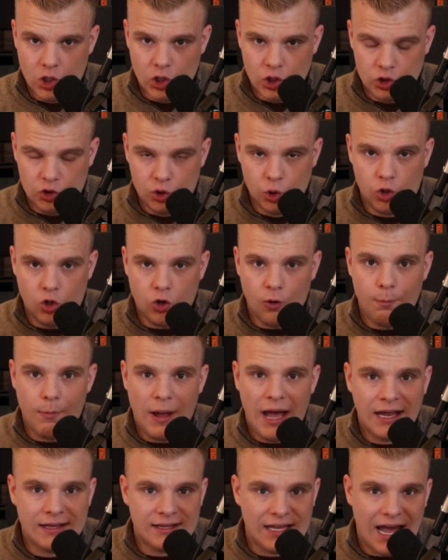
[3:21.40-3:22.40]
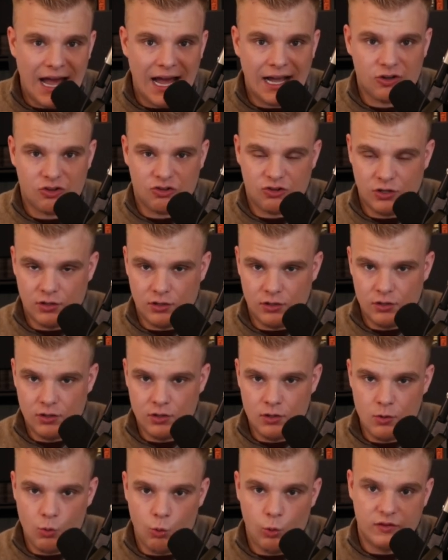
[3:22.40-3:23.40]
to command action
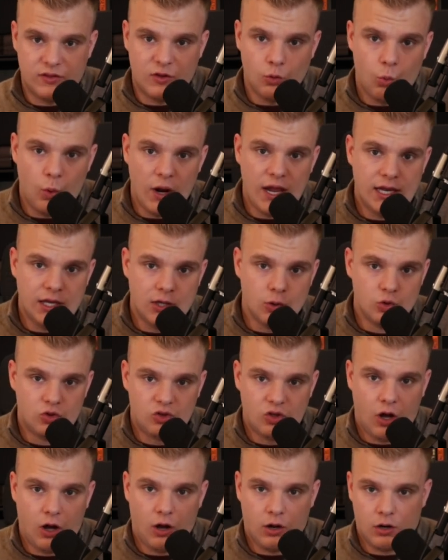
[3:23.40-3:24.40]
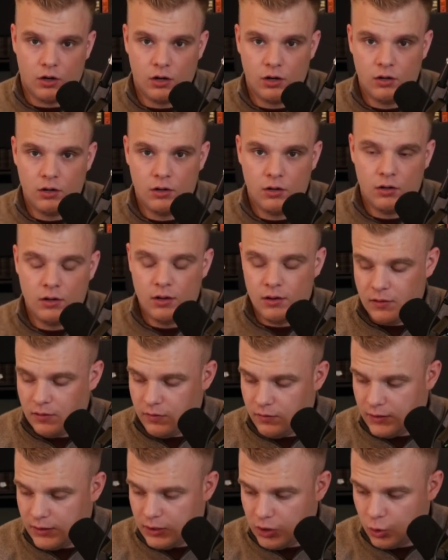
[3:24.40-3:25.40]
with the way you talk,
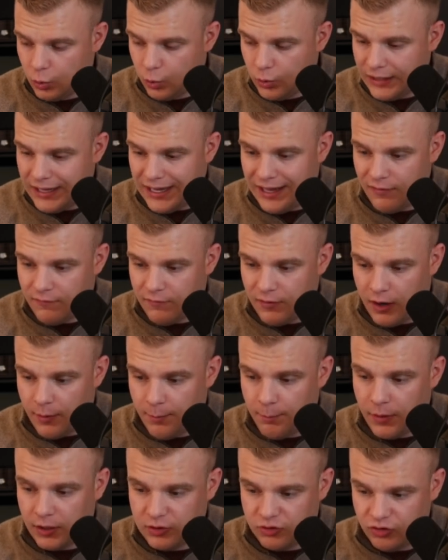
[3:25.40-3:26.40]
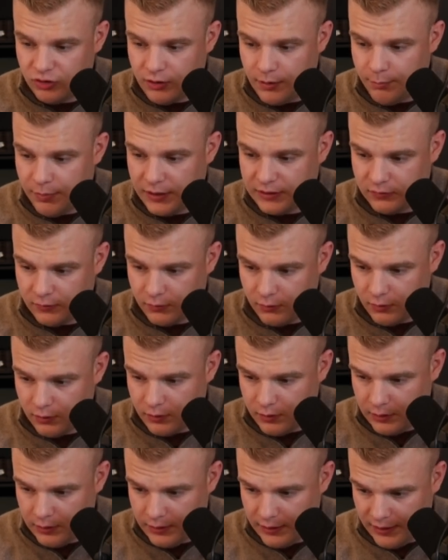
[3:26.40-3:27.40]
then you will have a much better
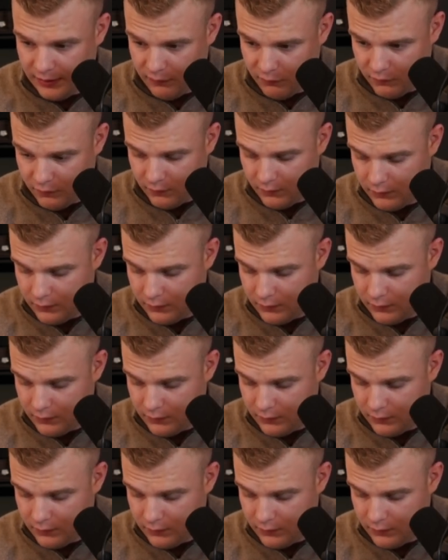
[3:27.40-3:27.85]
life.